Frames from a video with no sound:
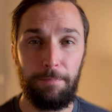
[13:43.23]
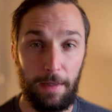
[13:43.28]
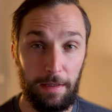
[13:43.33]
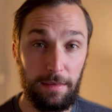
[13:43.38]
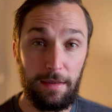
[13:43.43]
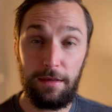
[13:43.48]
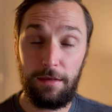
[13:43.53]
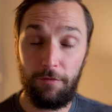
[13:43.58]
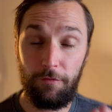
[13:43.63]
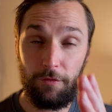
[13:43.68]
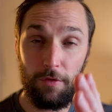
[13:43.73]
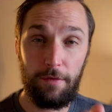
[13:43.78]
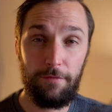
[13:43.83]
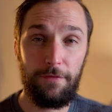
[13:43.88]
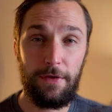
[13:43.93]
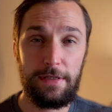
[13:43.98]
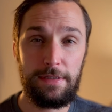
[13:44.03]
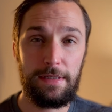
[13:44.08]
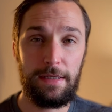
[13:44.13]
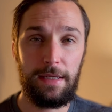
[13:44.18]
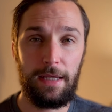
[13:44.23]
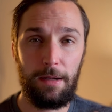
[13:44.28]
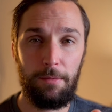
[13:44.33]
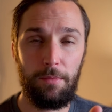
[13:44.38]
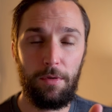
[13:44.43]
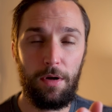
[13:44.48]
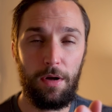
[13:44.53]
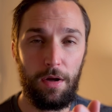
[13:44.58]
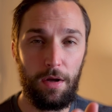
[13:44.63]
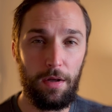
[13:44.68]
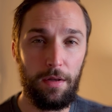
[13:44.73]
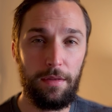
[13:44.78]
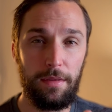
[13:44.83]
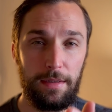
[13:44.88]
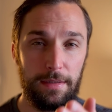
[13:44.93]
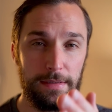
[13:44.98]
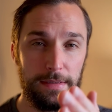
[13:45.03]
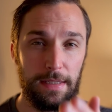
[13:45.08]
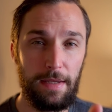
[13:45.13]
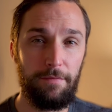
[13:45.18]
I think the front-facing camera on
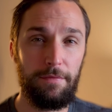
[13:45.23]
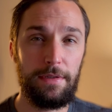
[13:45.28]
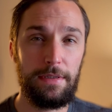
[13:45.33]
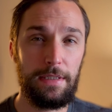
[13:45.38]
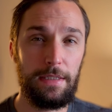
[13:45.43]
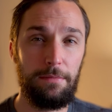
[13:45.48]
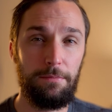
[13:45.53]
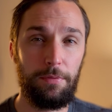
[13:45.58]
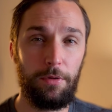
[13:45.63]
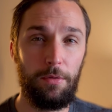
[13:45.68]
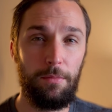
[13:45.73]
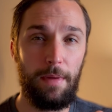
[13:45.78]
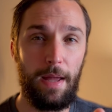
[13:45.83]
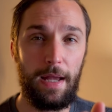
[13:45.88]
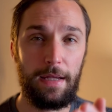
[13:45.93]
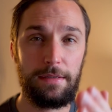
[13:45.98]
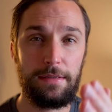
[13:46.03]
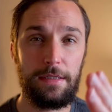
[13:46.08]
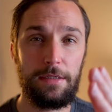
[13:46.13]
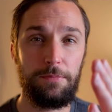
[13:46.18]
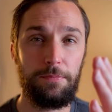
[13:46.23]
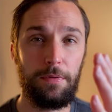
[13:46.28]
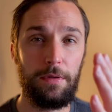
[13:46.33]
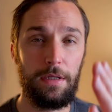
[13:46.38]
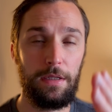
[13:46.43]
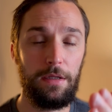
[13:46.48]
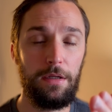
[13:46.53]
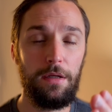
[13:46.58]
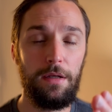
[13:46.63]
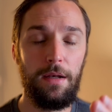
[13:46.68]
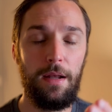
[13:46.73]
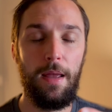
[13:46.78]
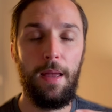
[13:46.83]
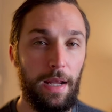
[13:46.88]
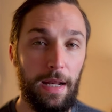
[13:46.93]
the 17 Pro Max is pretty good,